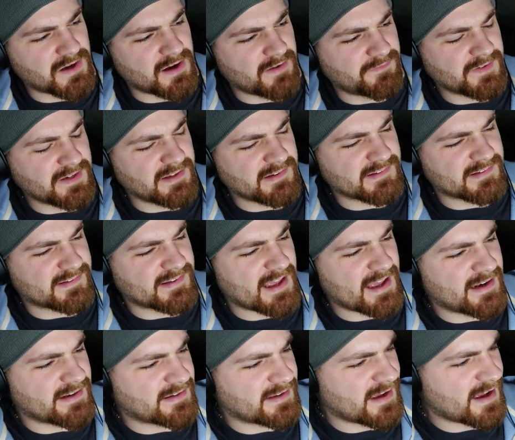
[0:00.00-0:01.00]
so I think he just
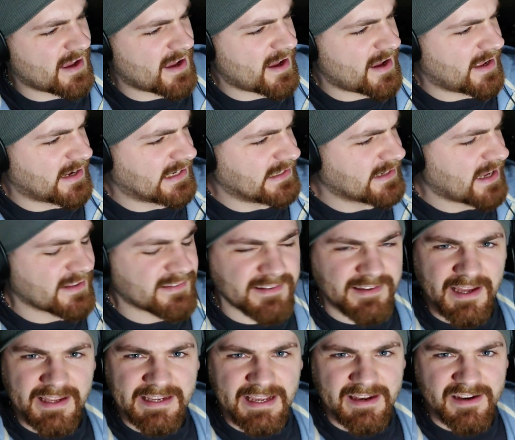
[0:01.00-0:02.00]
said in
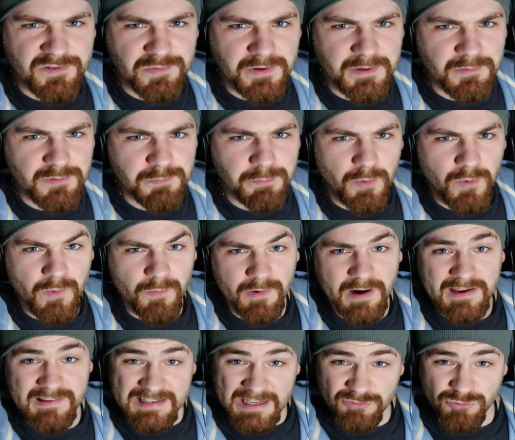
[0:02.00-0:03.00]
1998, that's when he was born,
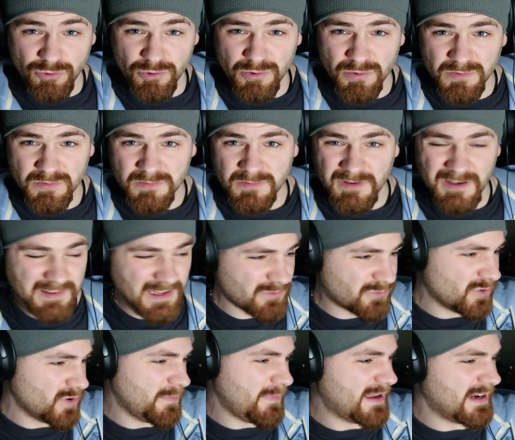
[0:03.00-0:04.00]
right? Is that true? Is
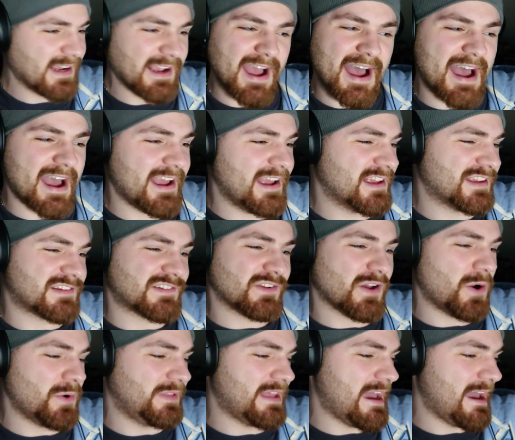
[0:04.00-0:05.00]
that true, man? The guy is
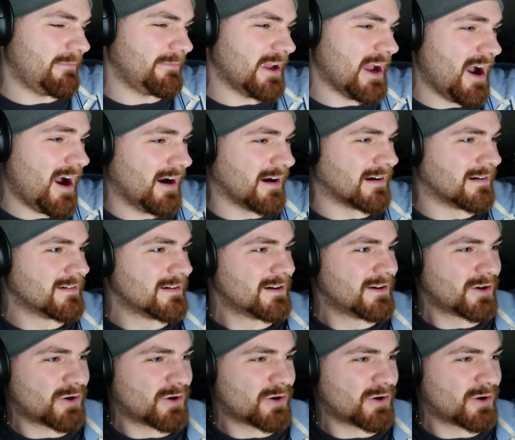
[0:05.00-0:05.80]
so damn young.